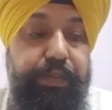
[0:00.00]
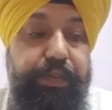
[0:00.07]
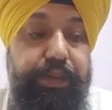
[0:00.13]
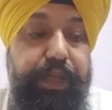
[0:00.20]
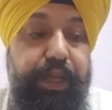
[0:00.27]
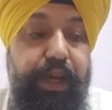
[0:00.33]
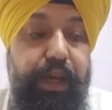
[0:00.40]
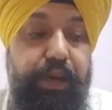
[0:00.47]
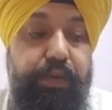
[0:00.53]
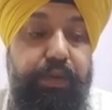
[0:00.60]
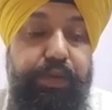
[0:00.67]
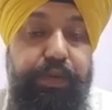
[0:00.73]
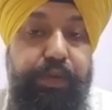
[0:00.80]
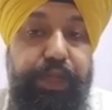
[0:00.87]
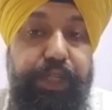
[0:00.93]
they are
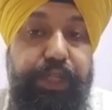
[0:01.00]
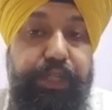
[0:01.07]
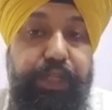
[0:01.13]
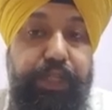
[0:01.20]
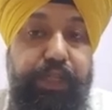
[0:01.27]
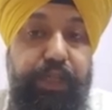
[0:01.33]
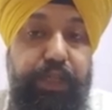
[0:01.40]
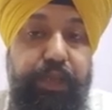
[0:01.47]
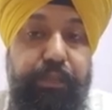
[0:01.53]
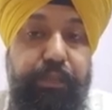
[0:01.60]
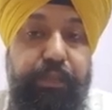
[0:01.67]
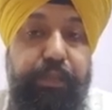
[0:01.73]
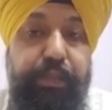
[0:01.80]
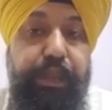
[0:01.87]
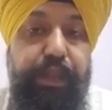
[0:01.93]
known to each other,
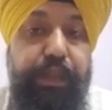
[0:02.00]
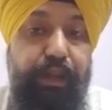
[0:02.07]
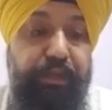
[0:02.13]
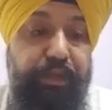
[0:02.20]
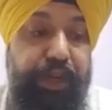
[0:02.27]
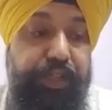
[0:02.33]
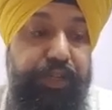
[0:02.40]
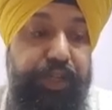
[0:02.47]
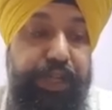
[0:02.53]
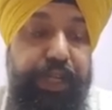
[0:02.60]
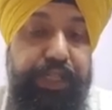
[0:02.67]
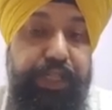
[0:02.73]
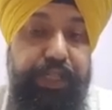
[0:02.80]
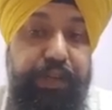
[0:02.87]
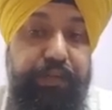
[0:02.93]
the functioning
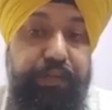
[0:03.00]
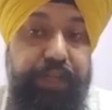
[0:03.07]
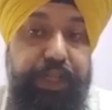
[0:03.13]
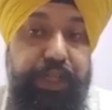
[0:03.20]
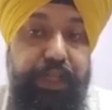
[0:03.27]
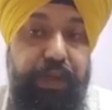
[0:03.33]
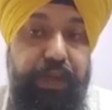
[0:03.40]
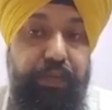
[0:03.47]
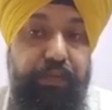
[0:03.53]
is different.